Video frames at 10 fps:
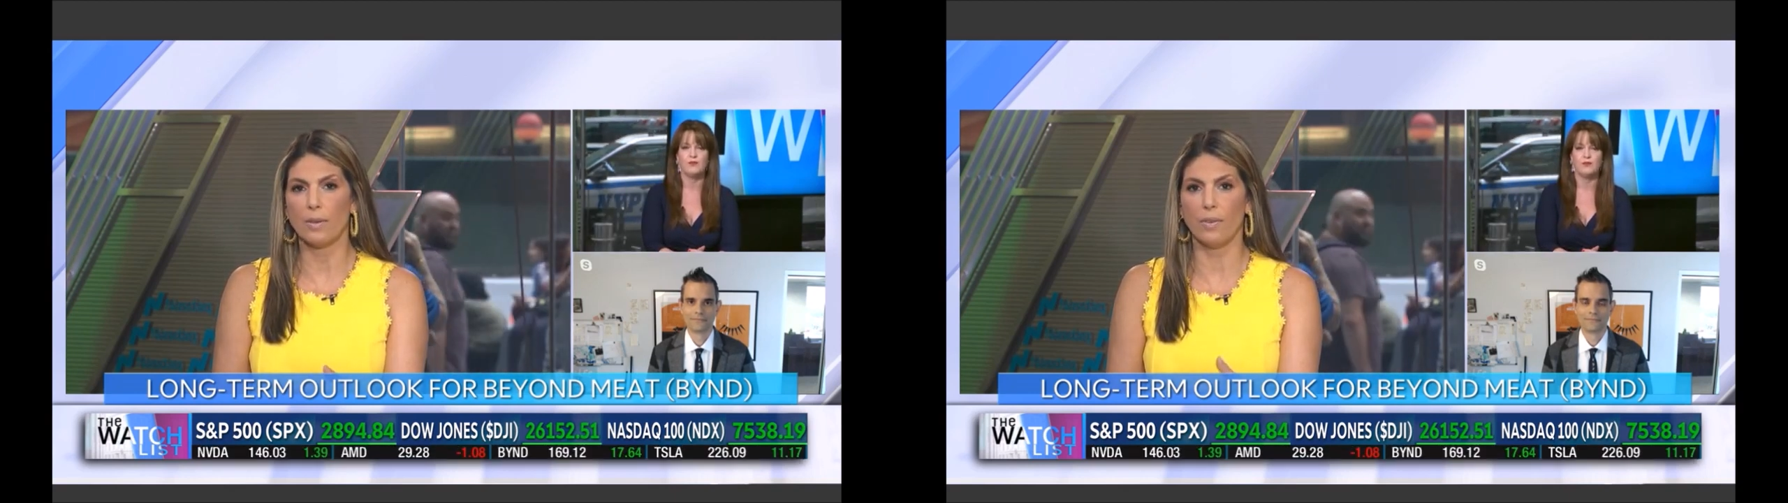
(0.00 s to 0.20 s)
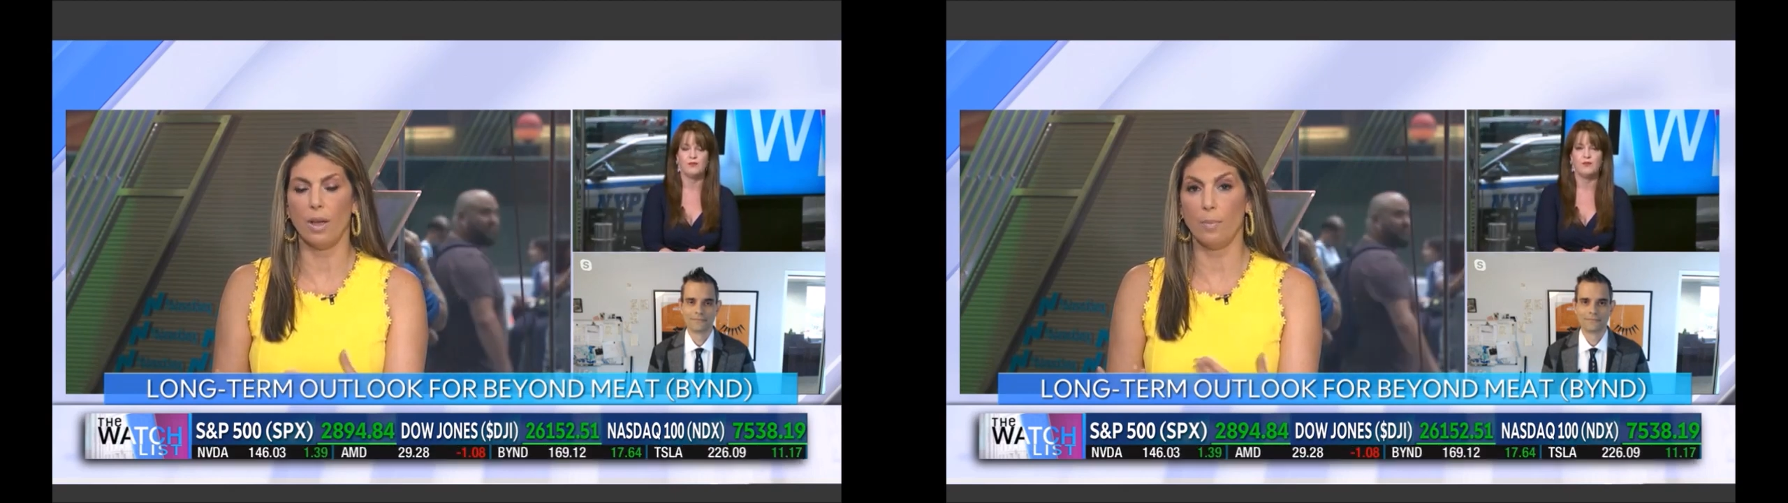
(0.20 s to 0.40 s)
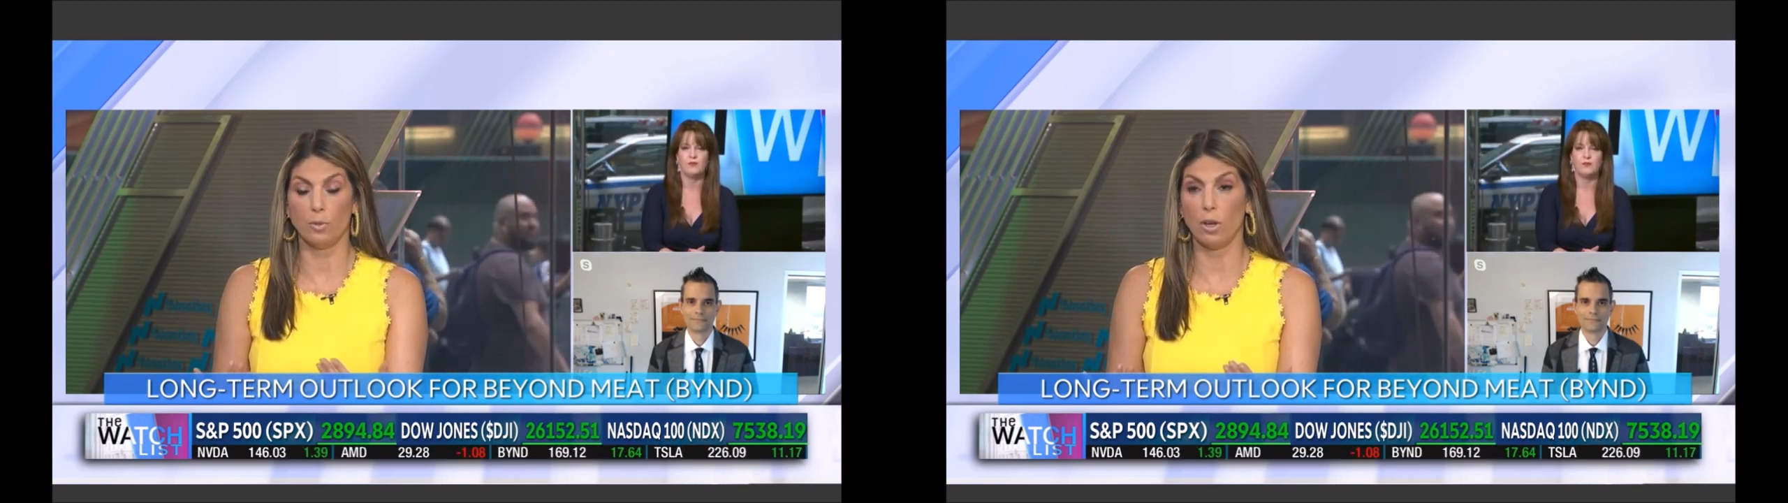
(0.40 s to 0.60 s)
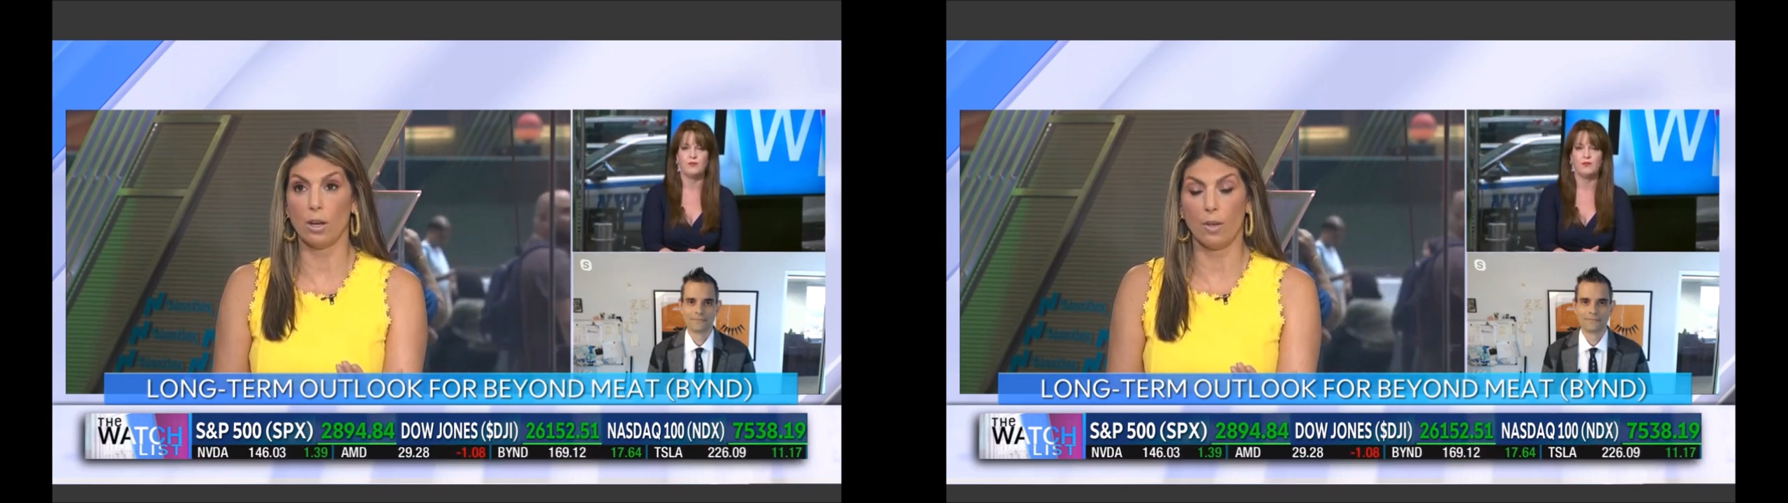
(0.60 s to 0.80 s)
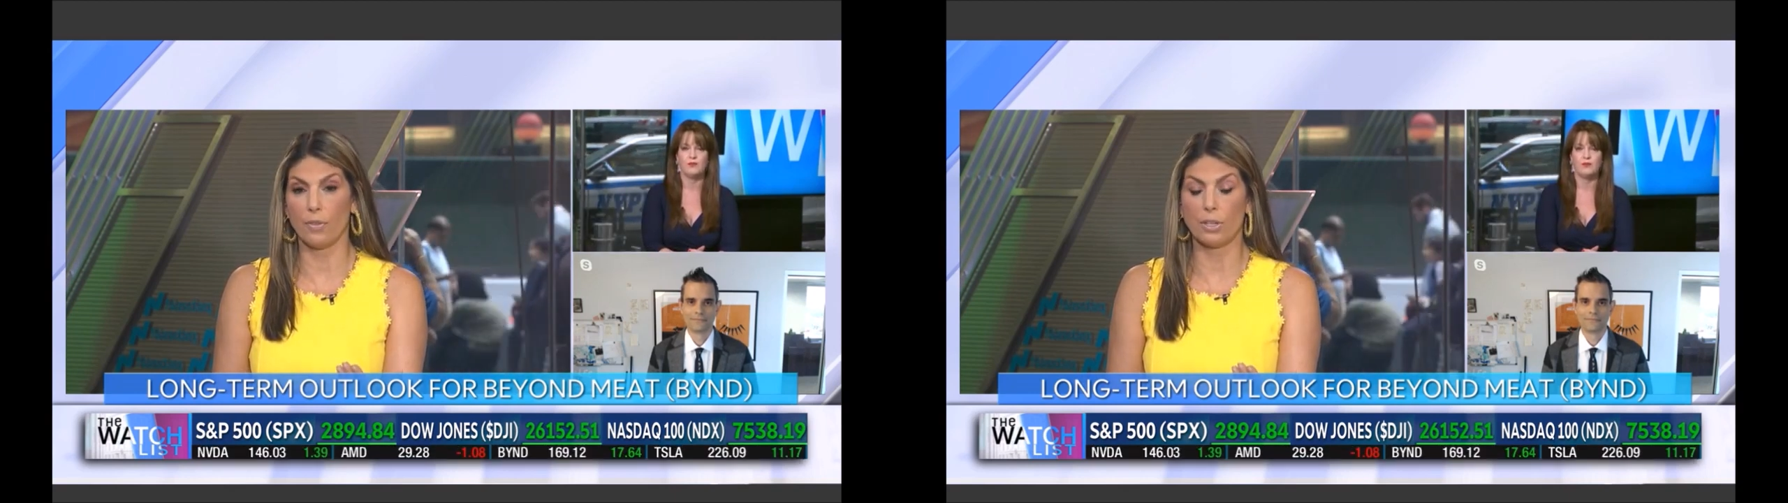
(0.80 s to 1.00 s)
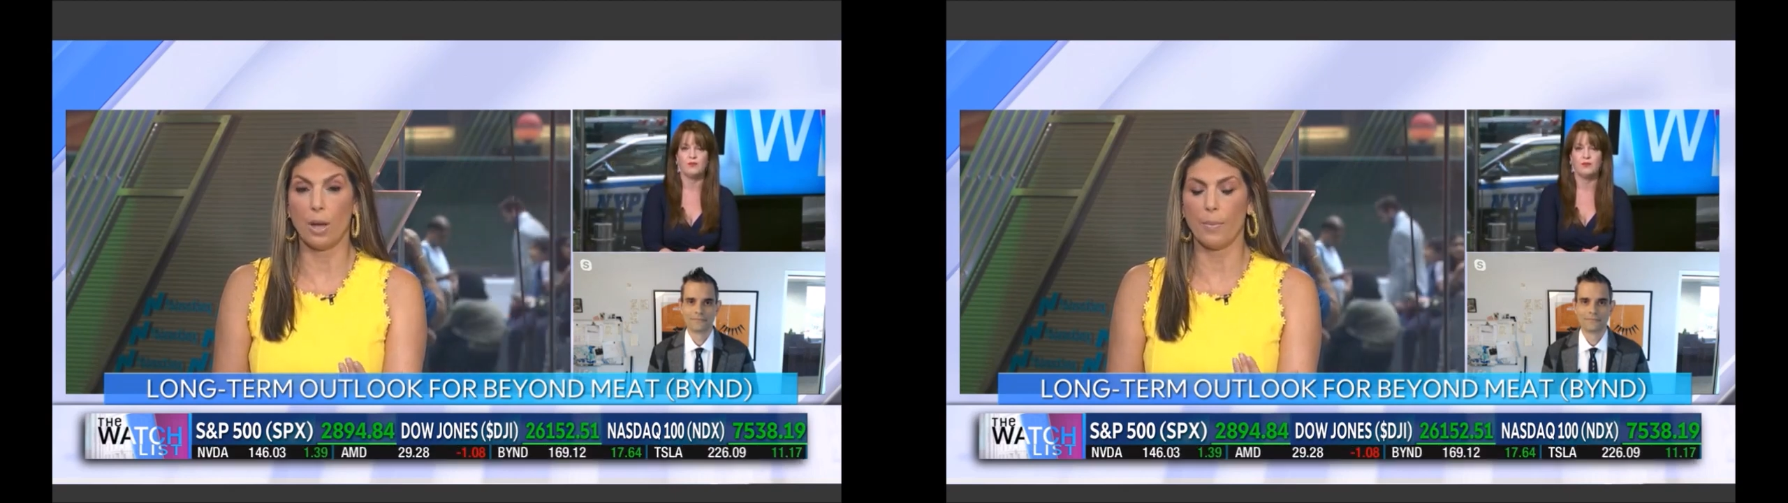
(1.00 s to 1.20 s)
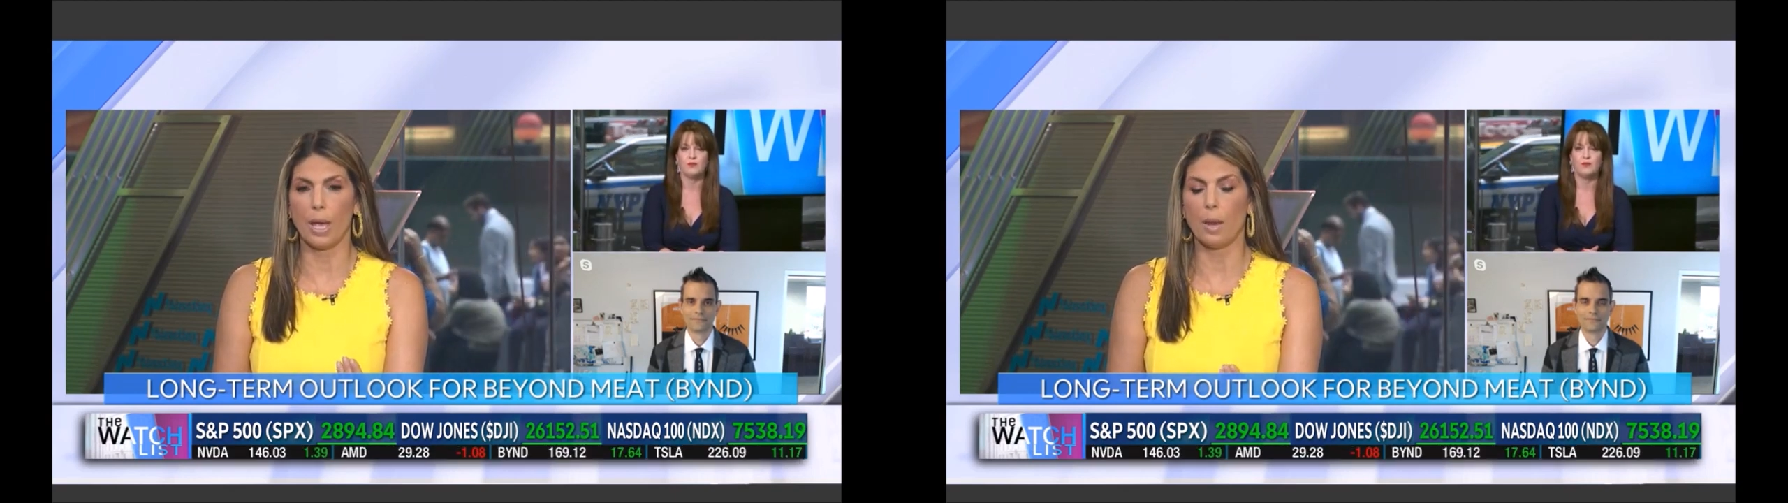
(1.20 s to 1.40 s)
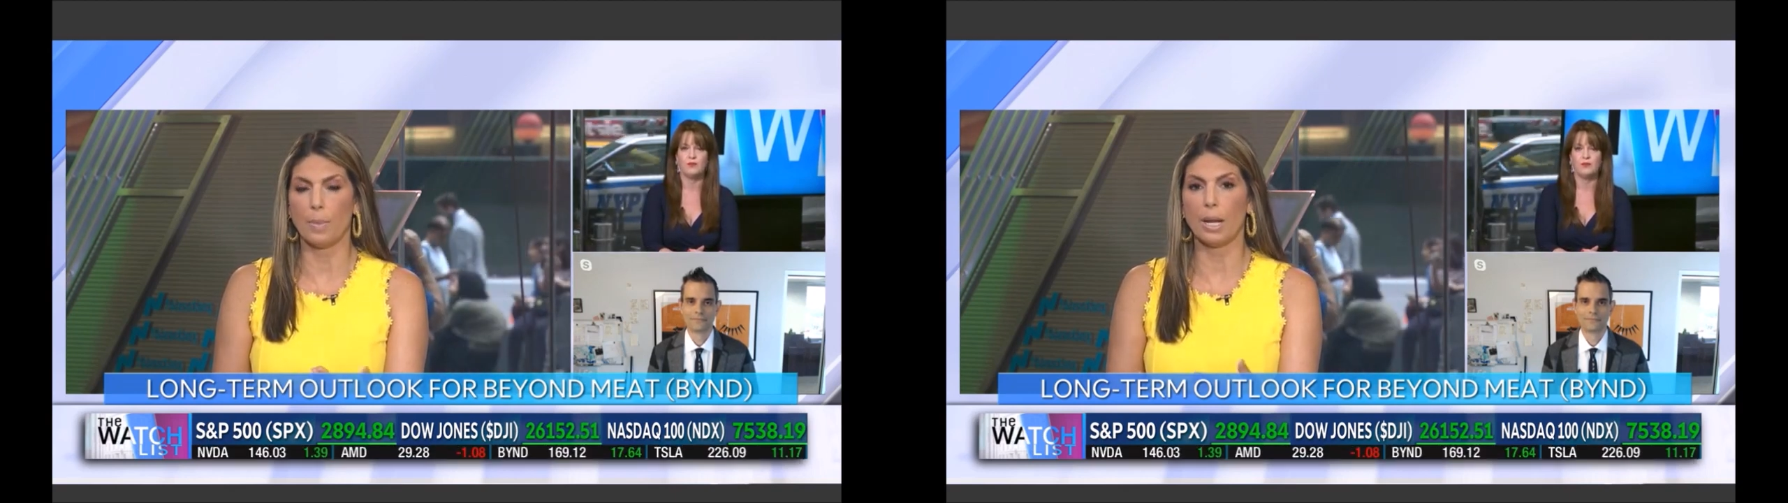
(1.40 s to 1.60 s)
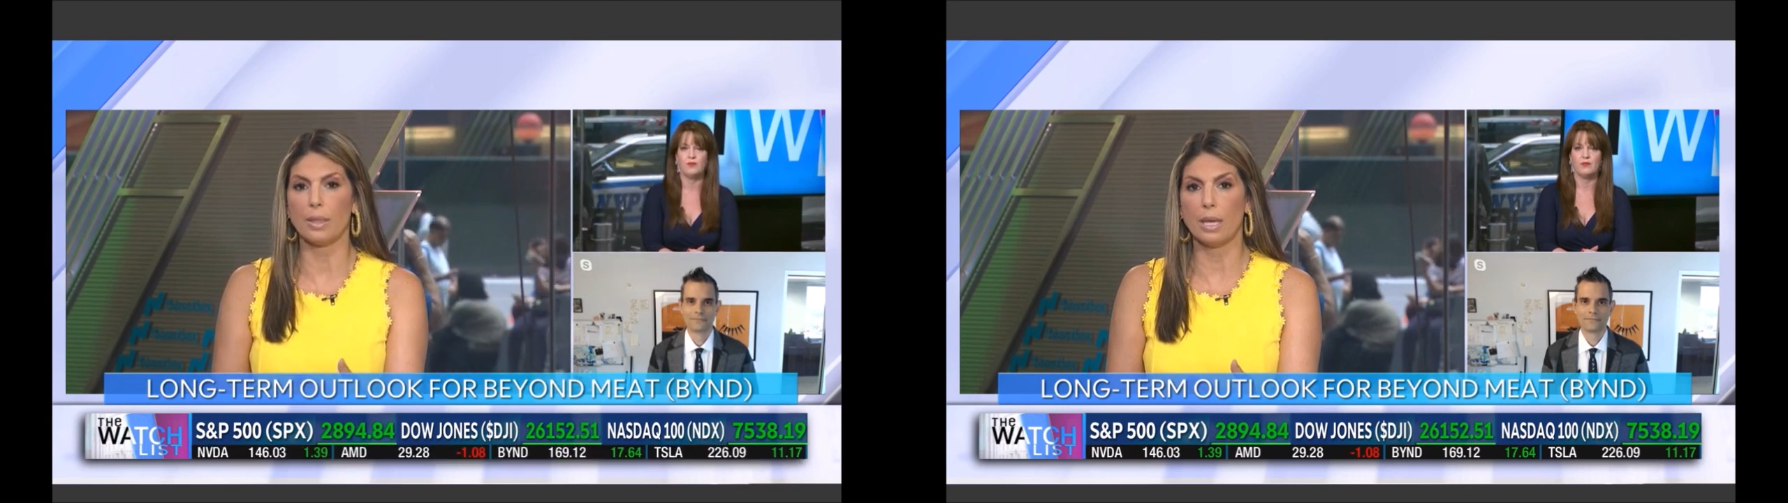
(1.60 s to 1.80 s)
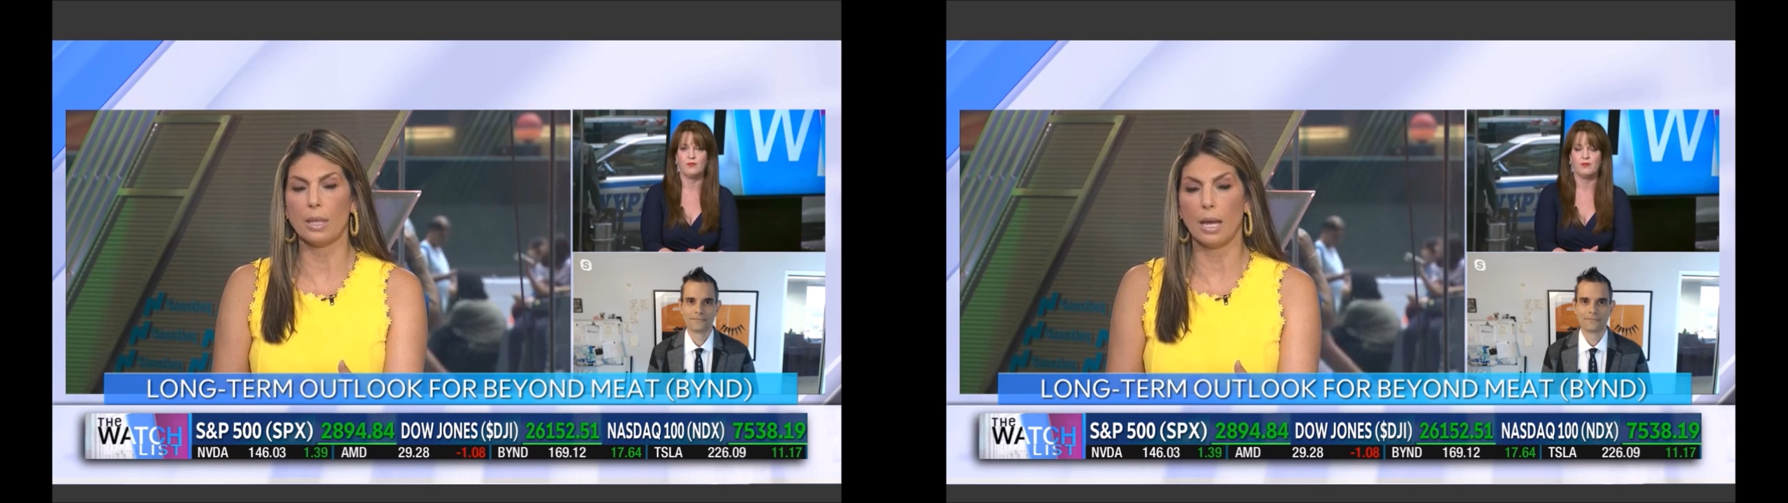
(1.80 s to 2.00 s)
if I'm talking off the top of my head, but I
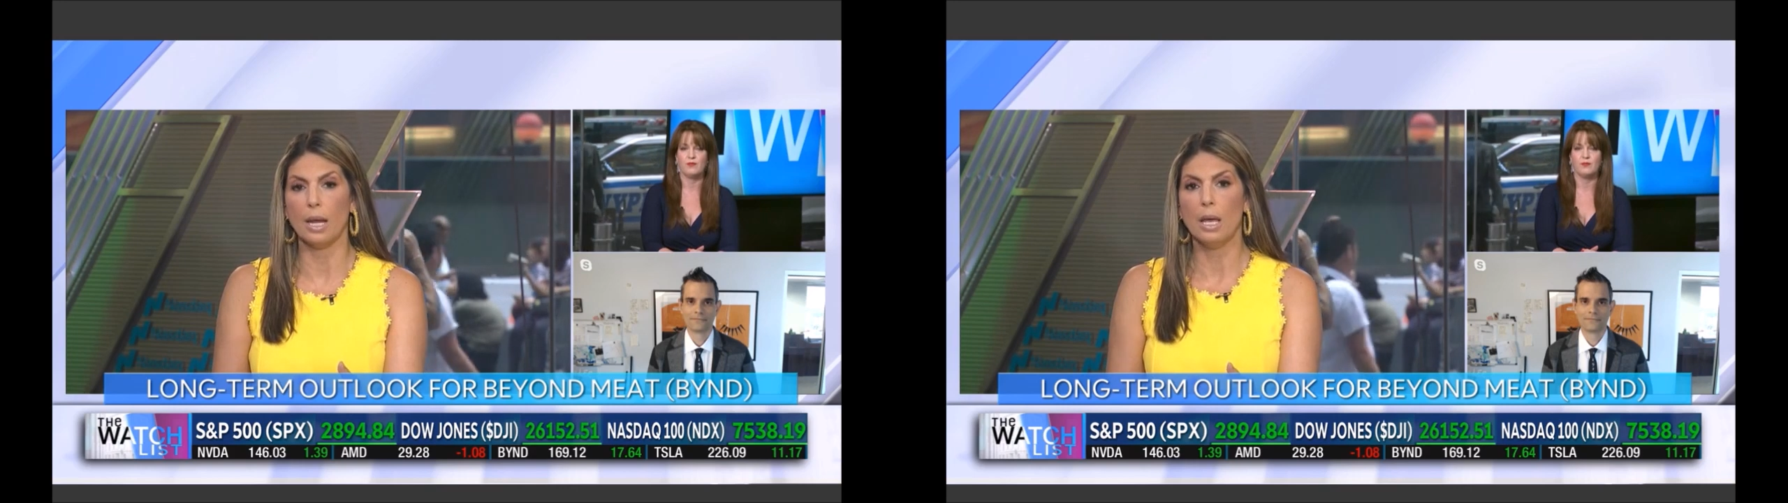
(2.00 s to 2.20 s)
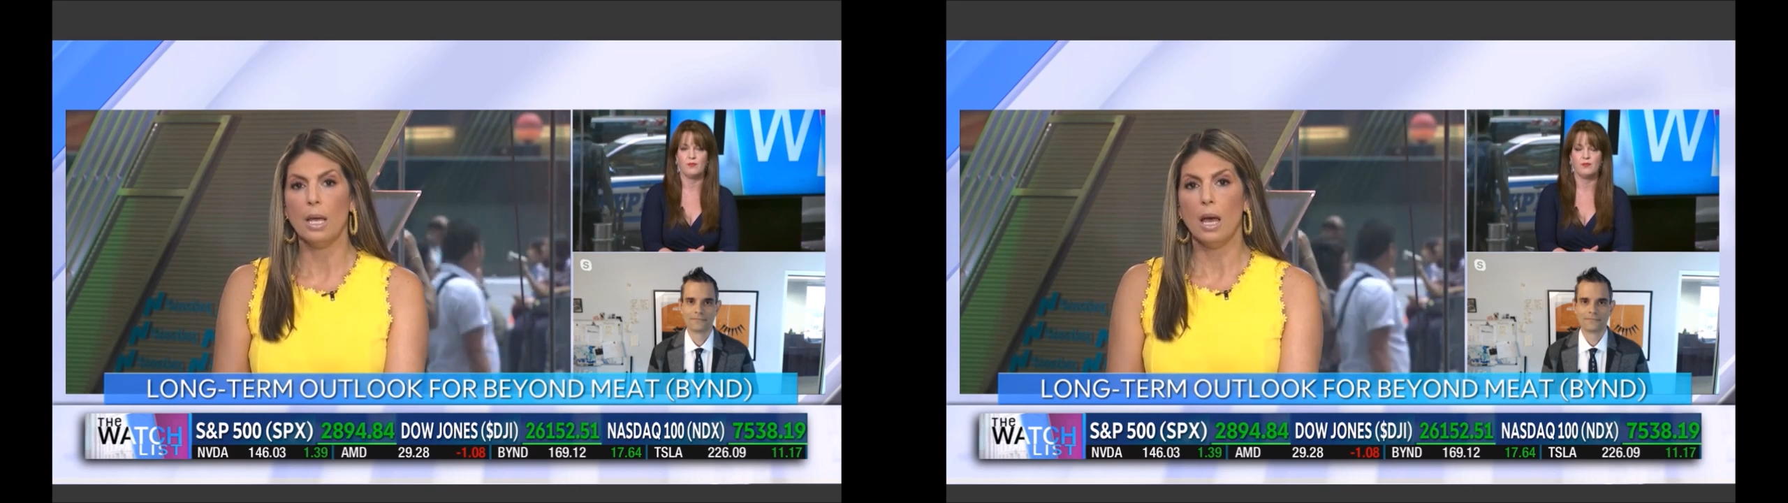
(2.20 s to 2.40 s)
think that